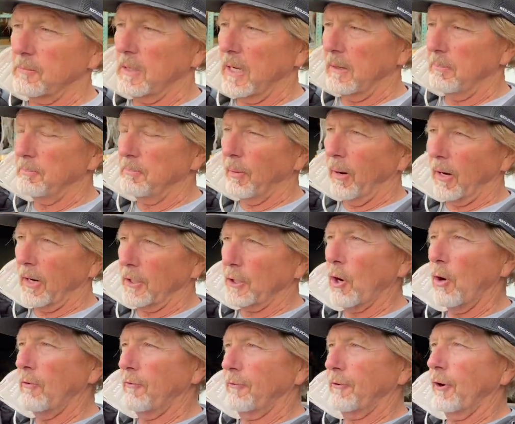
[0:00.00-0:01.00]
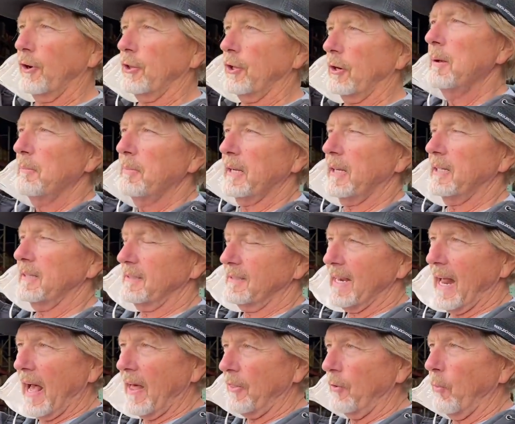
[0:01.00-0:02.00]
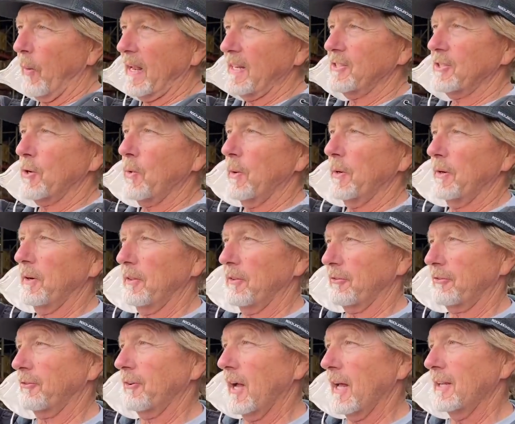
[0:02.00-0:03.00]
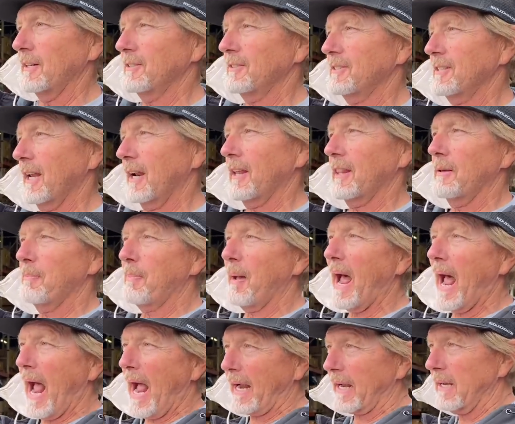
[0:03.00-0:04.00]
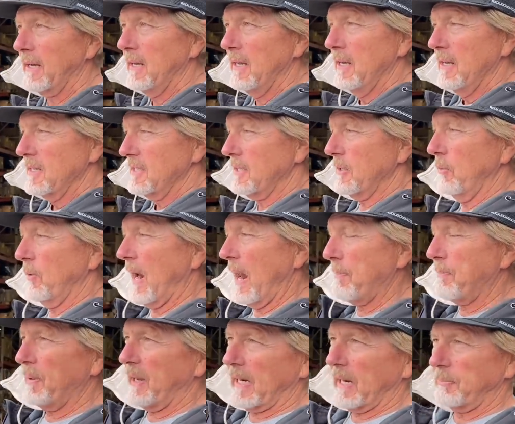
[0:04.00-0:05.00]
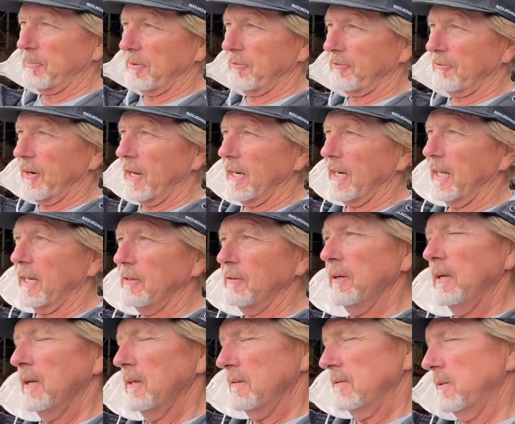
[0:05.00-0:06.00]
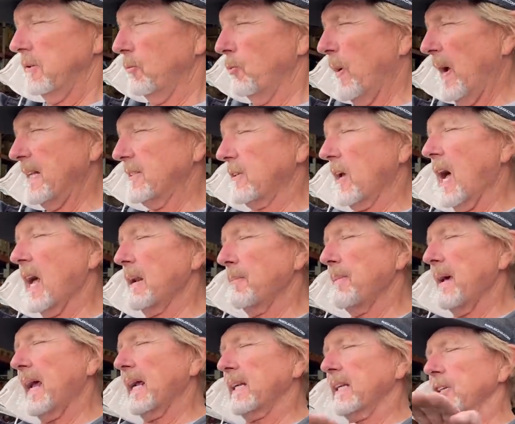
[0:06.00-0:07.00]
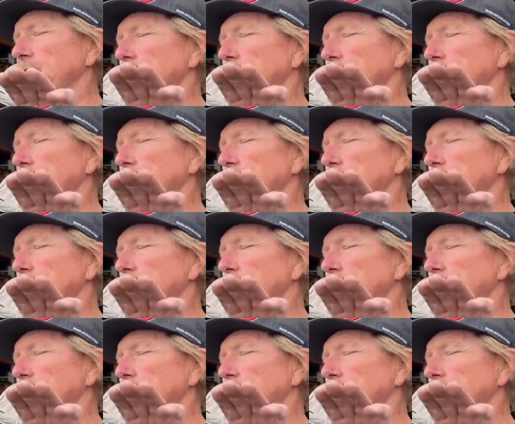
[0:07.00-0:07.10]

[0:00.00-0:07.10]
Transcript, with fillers: uh, bar All to go further way. because now the weight's going to the front instead of the back. See, yeah. So when I pick up the front end, All the, the weight's automatically